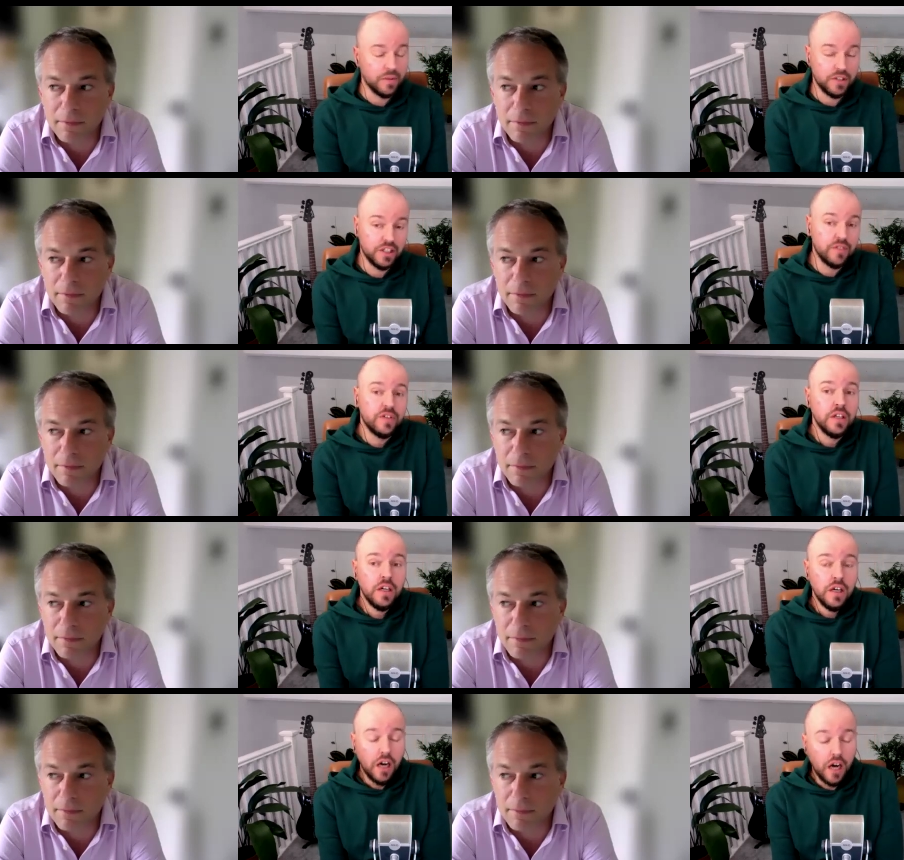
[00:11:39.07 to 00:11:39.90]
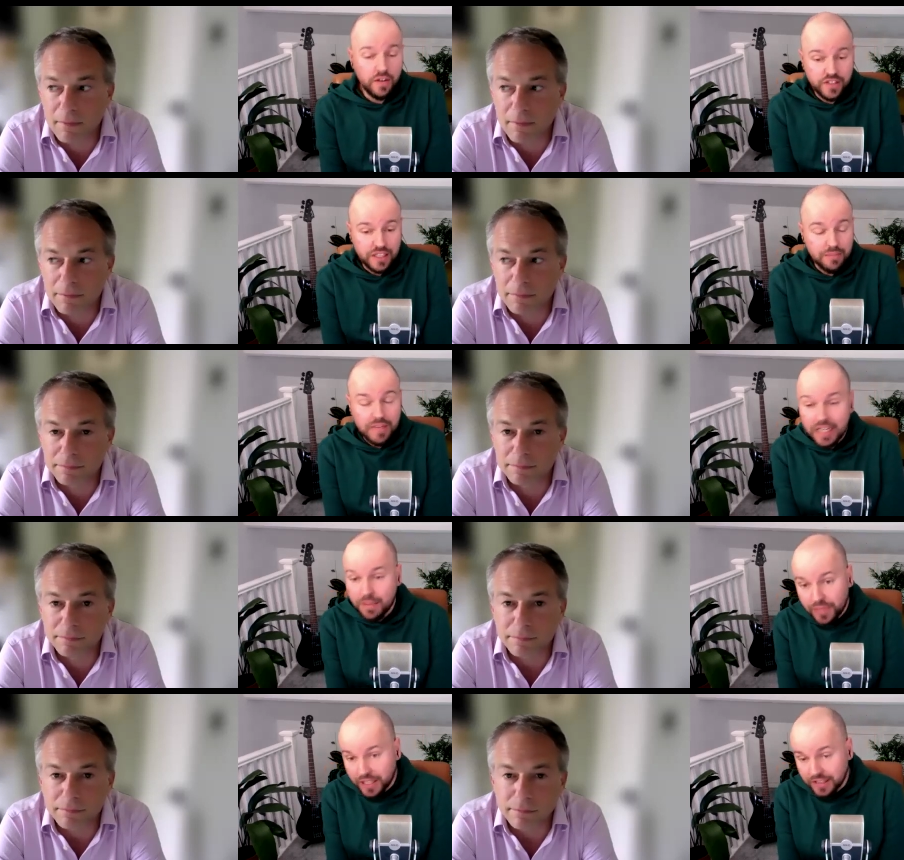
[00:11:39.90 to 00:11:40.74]
Speaker 1: Because I've I've seen many
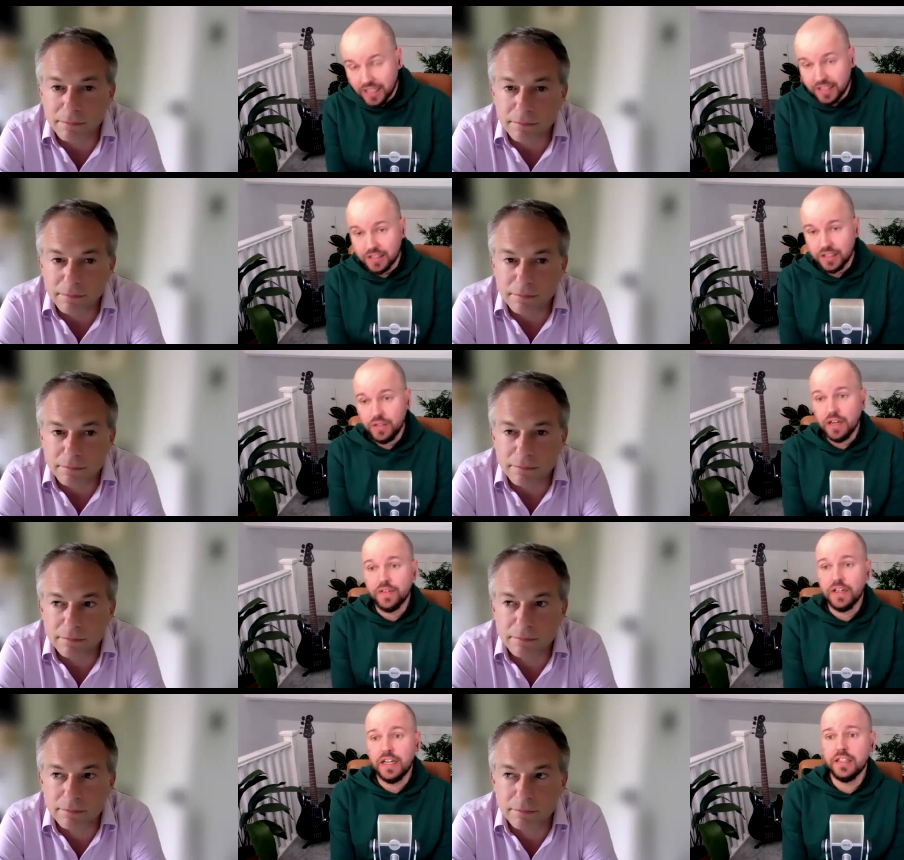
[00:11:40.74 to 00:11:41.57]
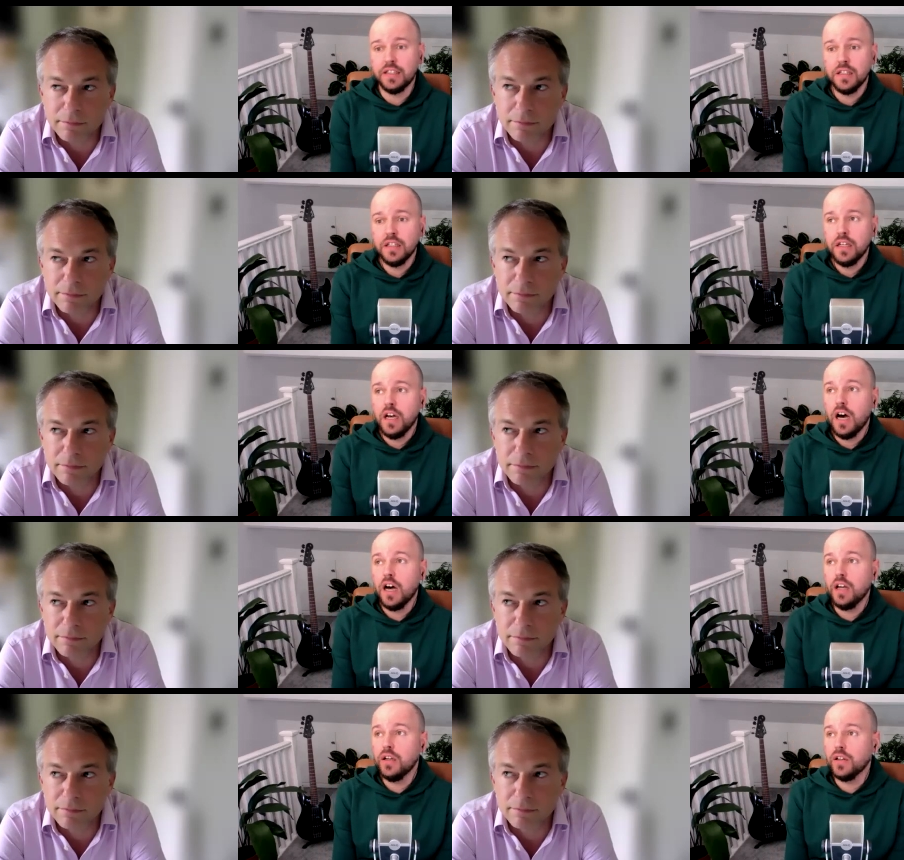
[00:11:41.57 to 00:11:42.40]
pitch decks as you have, and
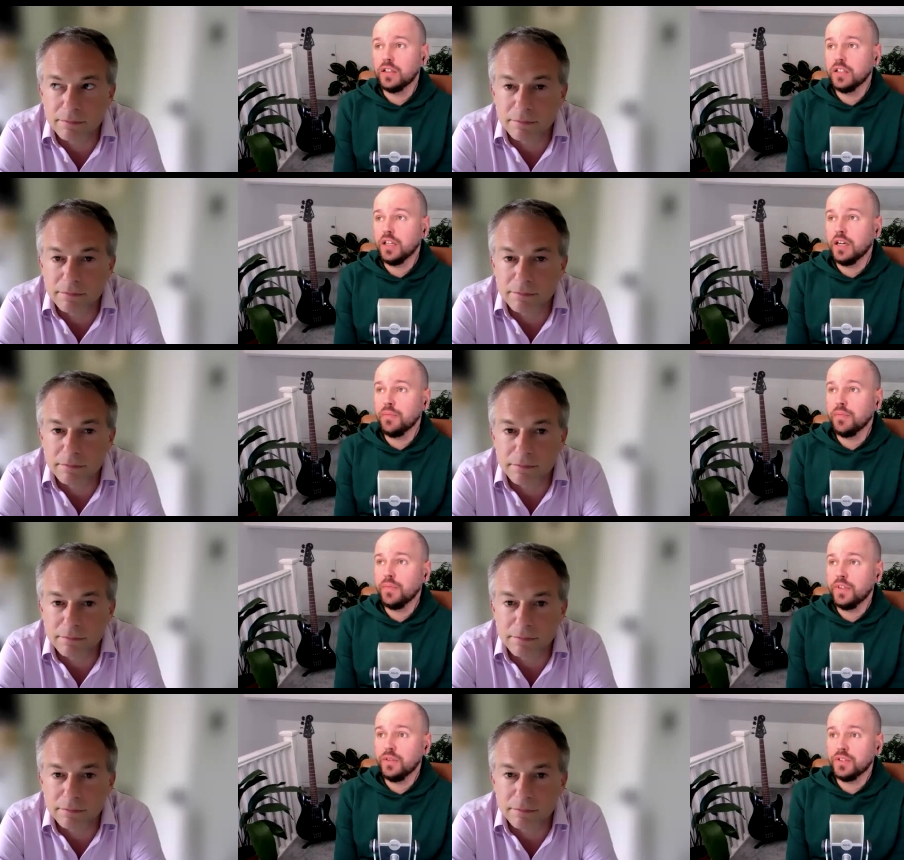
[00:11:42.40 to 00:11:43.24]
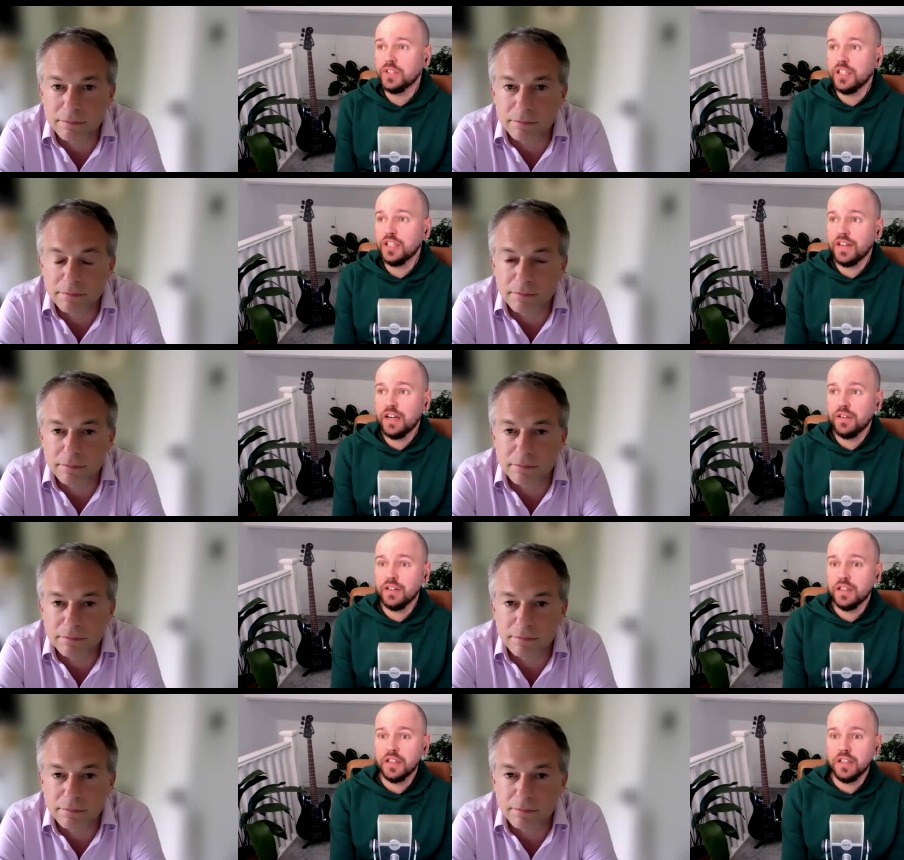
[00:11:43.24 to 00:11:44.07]
a lot of the time you'll see a
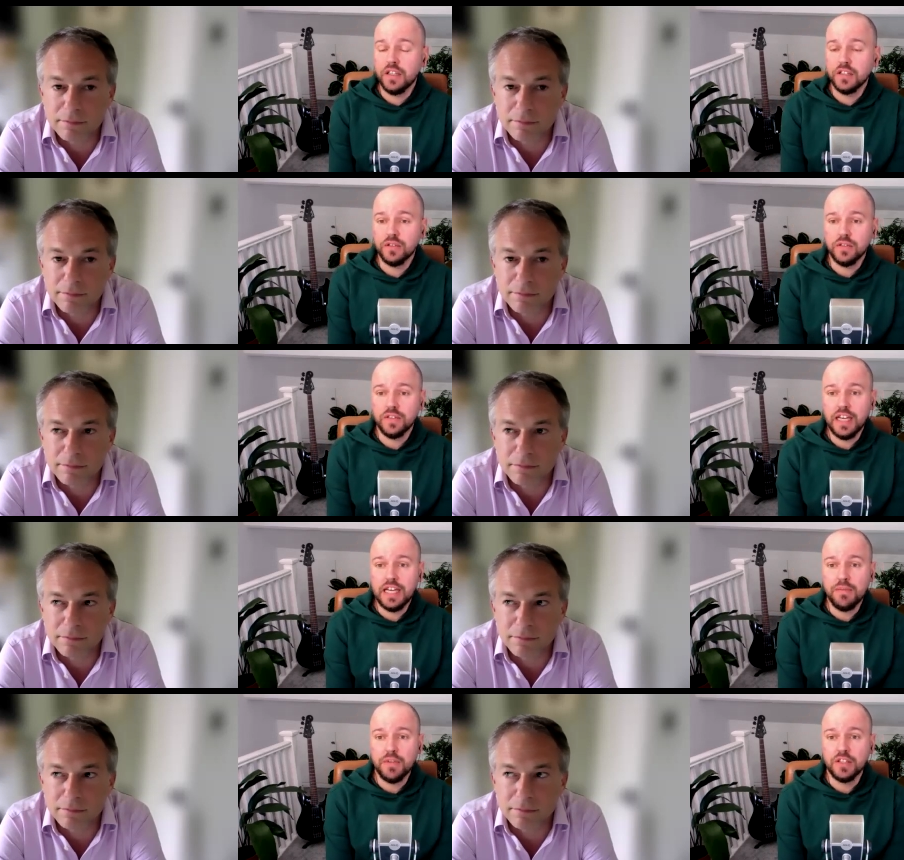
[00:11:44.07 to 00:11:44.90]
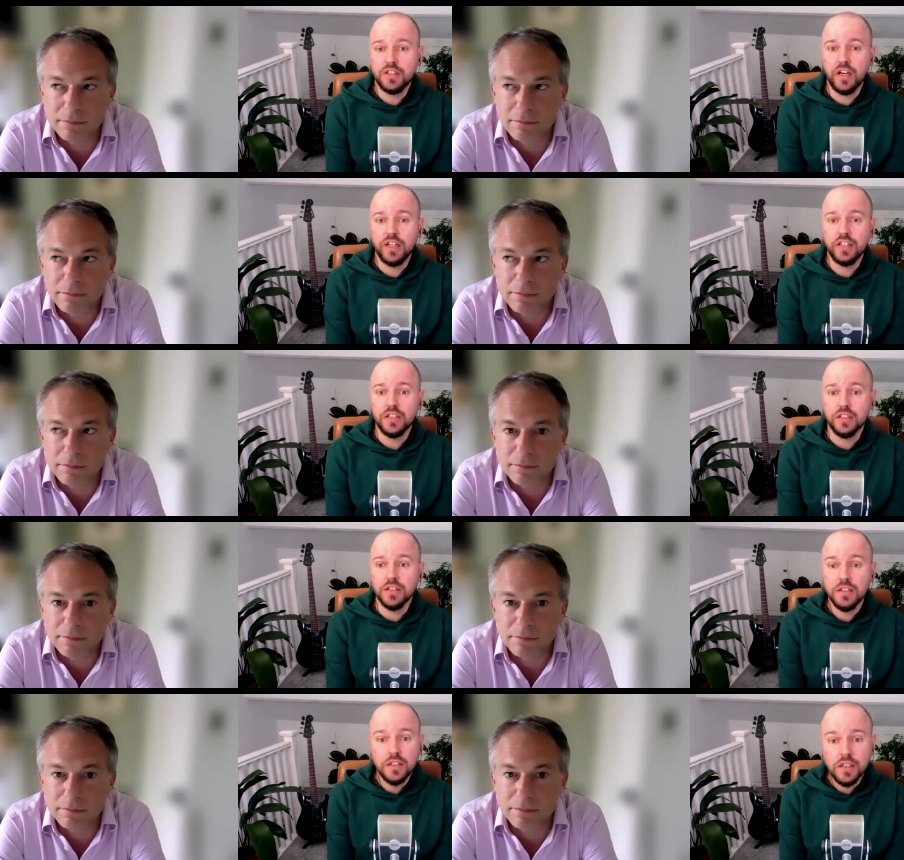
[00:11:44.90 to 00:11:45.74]
founder and a, a sort of a name and a
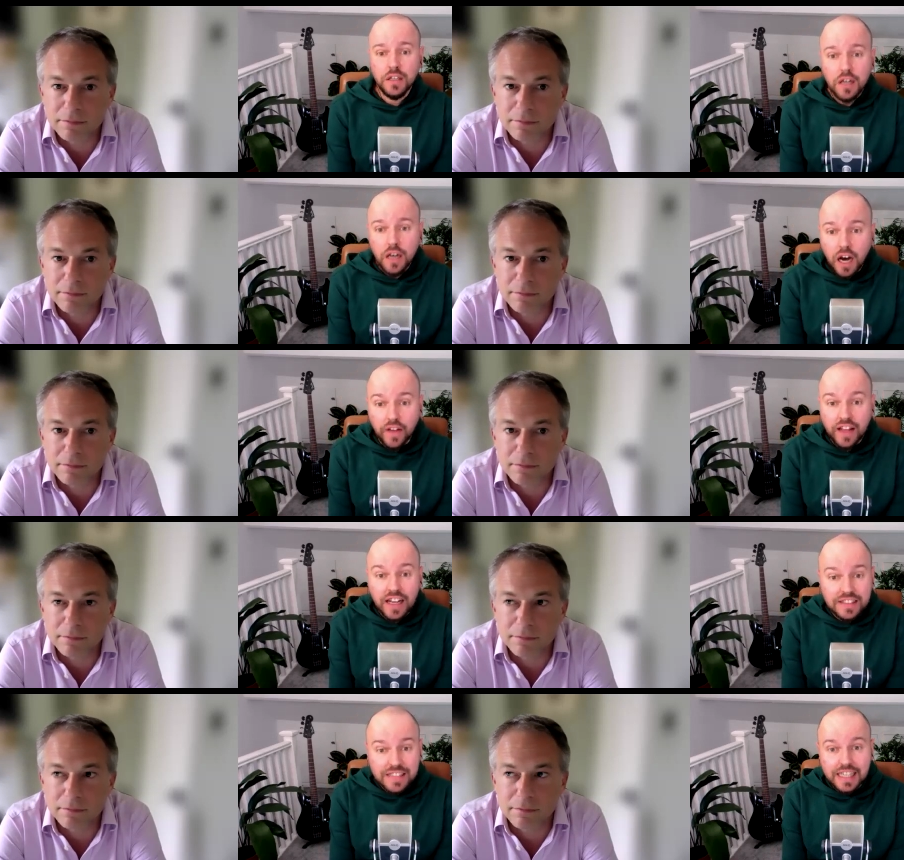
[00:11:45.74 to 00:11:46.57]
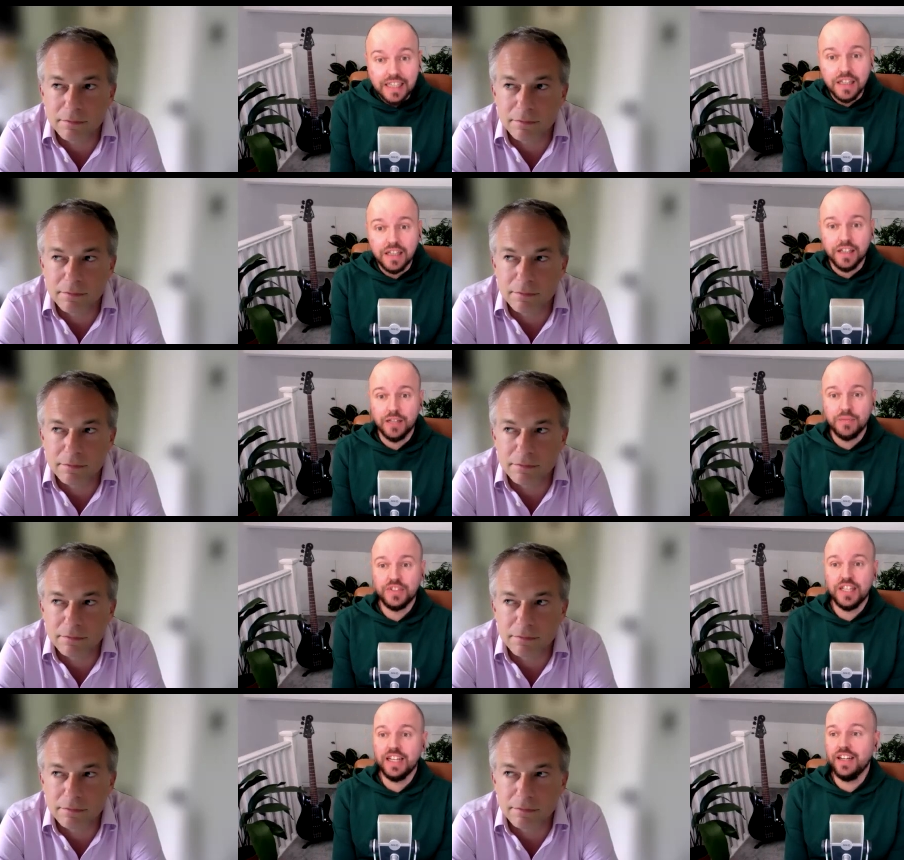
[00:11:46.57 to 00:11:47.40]
title, and that's it. And I'm
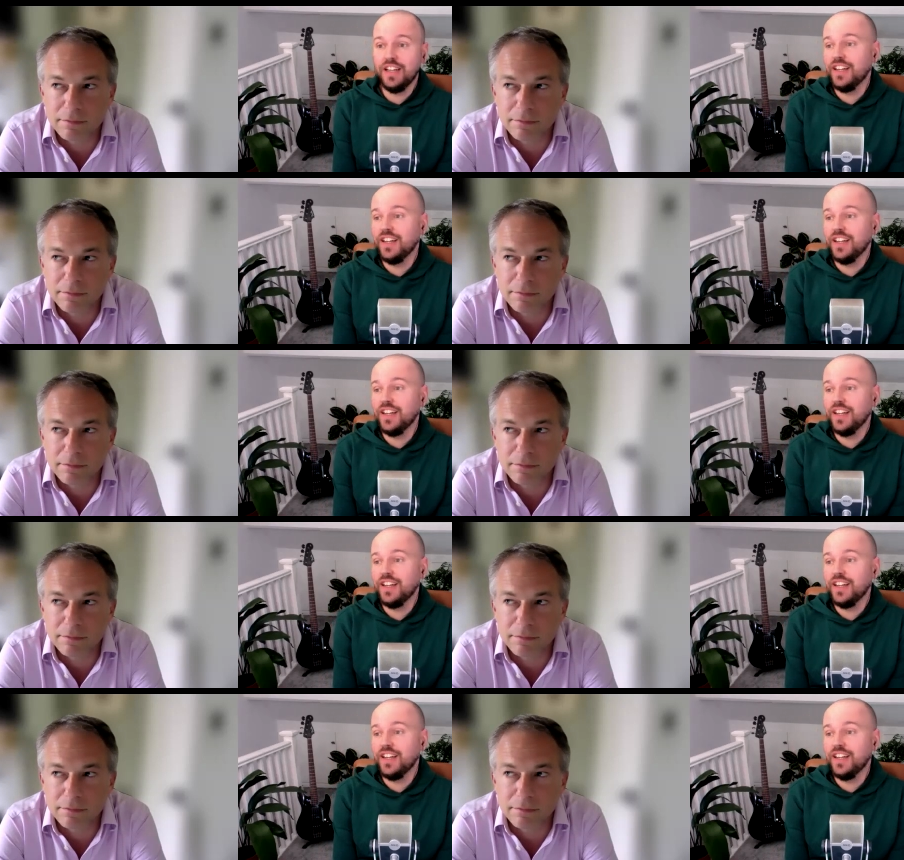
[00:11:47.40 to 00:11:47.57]
saying